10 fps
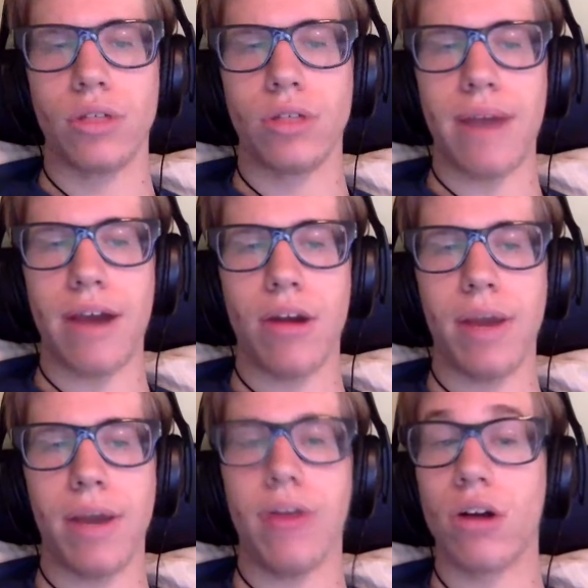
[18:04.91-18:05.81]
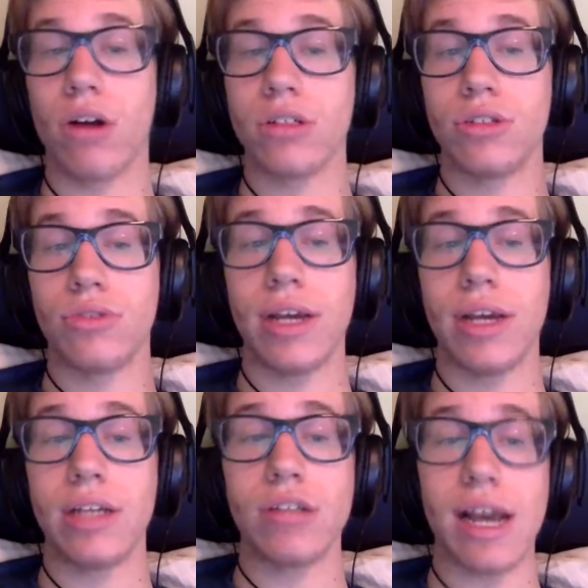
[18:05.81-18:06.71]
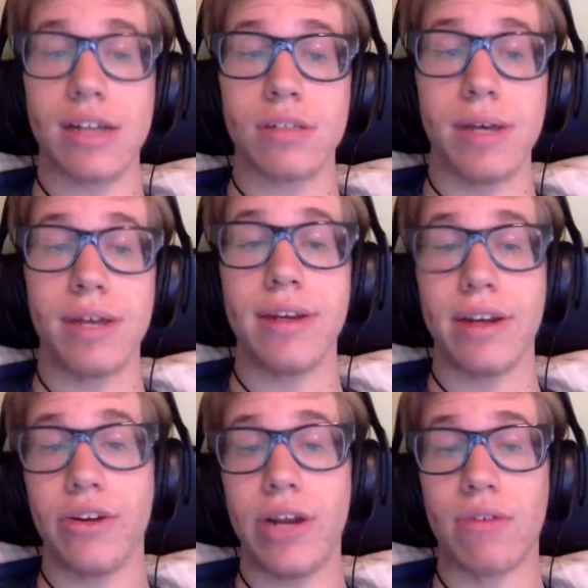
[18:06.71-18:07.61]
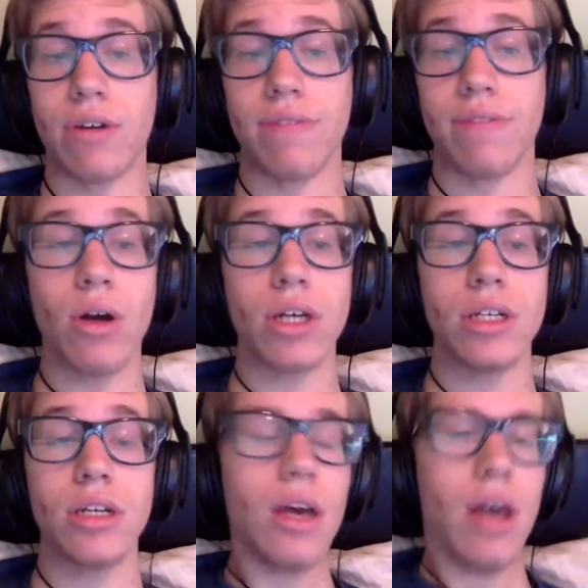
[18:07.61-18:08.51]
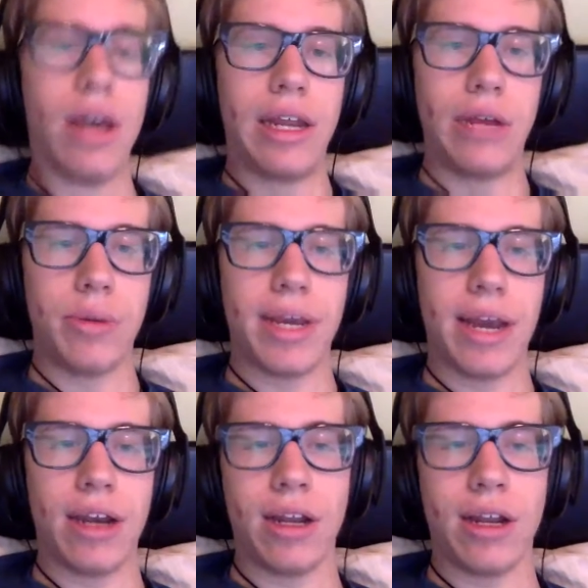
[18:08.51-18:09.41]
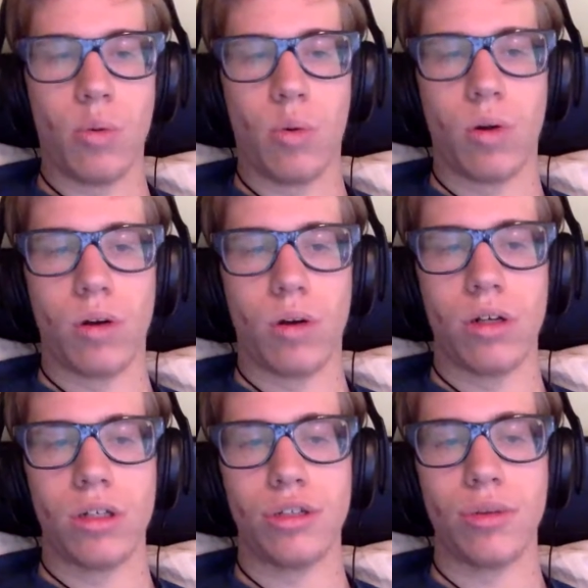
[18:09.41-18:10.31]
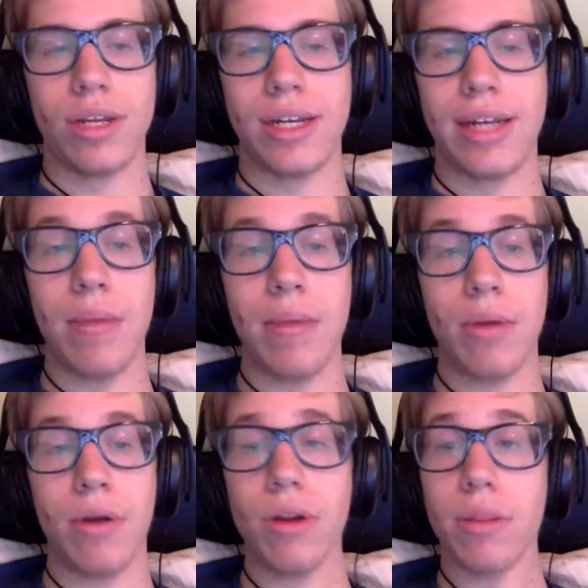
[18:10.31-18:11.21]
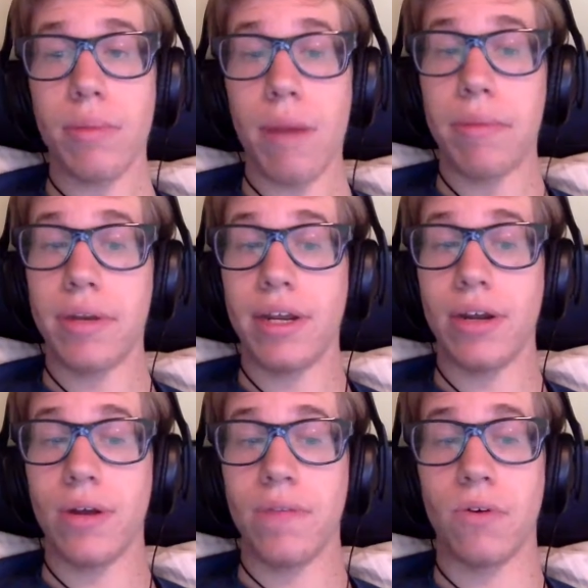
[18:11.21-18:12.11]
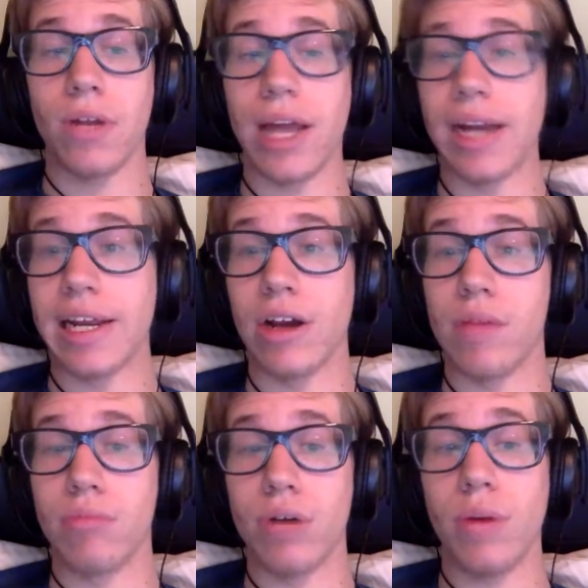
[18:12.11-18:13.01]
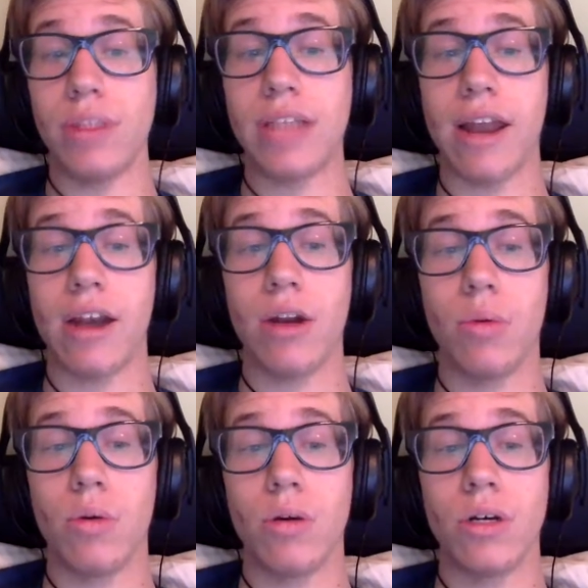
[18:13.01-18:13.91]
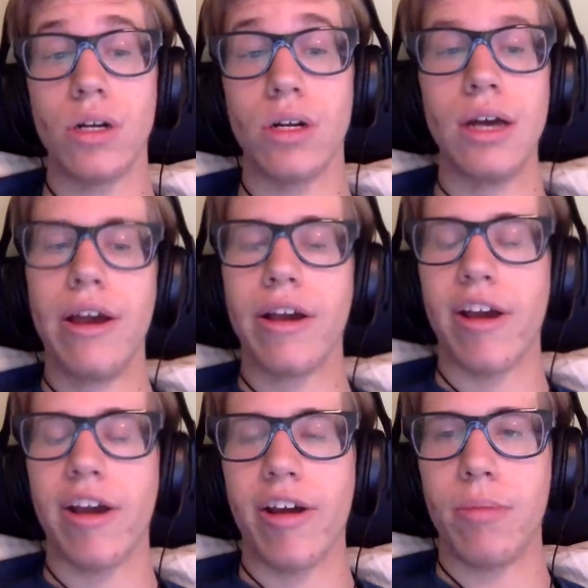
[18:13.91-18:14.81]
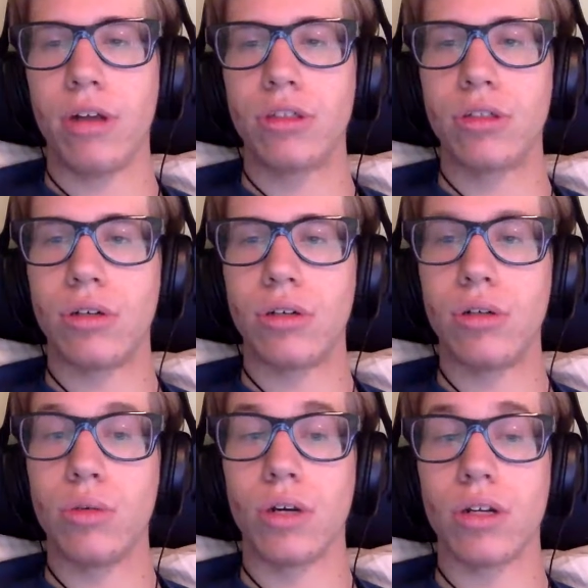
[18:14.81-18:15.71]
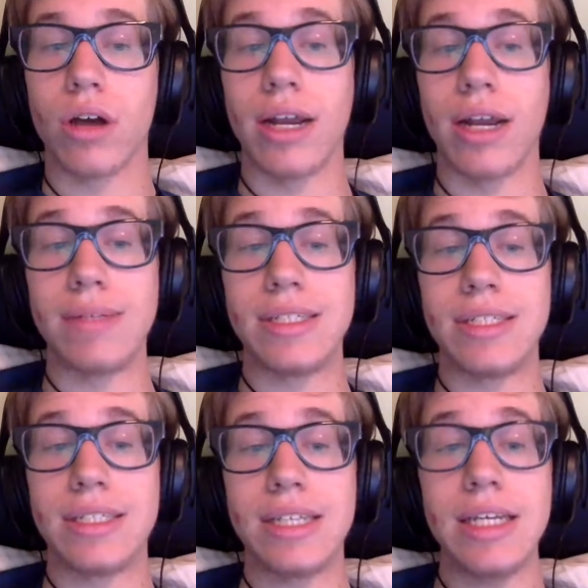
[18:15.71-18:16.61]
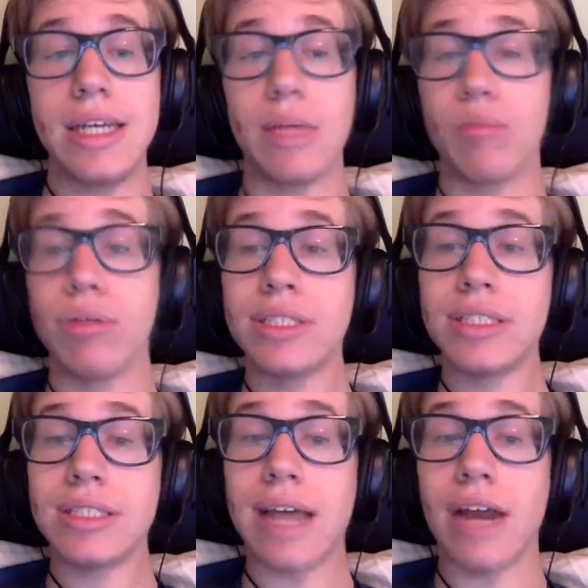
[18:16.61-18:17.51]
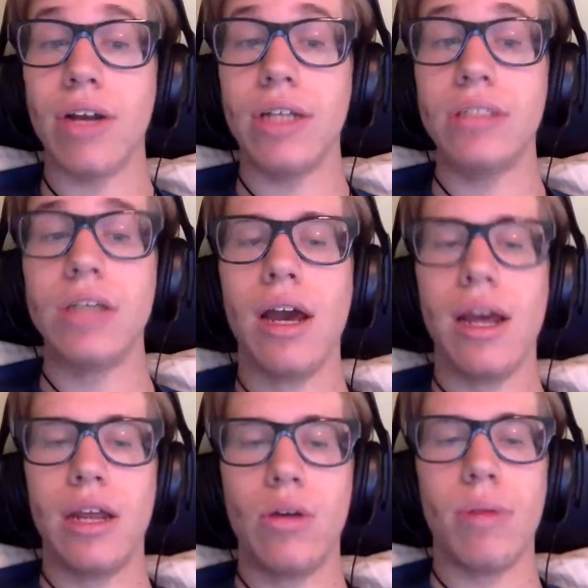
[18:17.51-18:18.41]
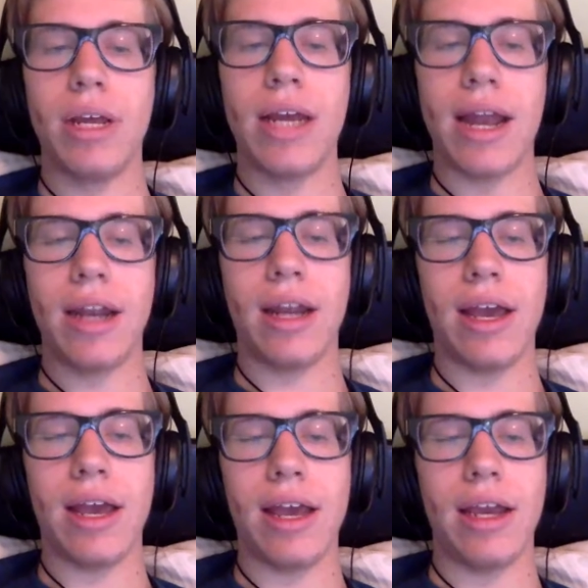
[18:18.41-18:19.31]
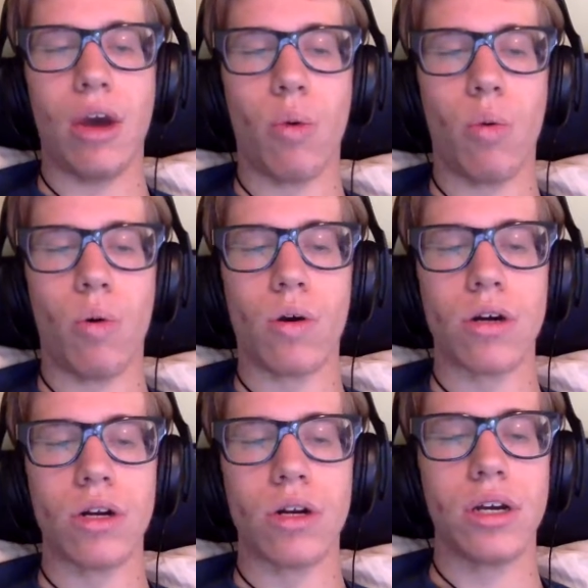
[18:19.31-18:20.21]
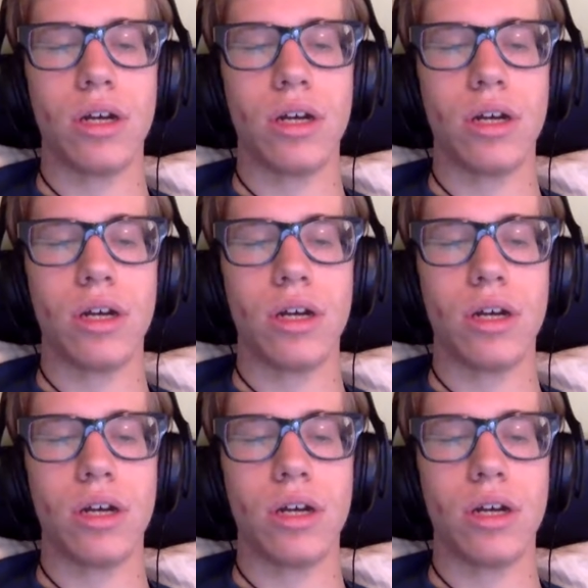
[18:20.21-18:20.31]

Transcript: Spider-Man, Doctor Strange, X-Men, Daredevil, and Falcon. He will be getting an award. Julie Taymor, the puppeteer for Lion King on Broadway, getting an award. Gary Marshall, who worked on ABC and Princess Diaries, he will be getting an award,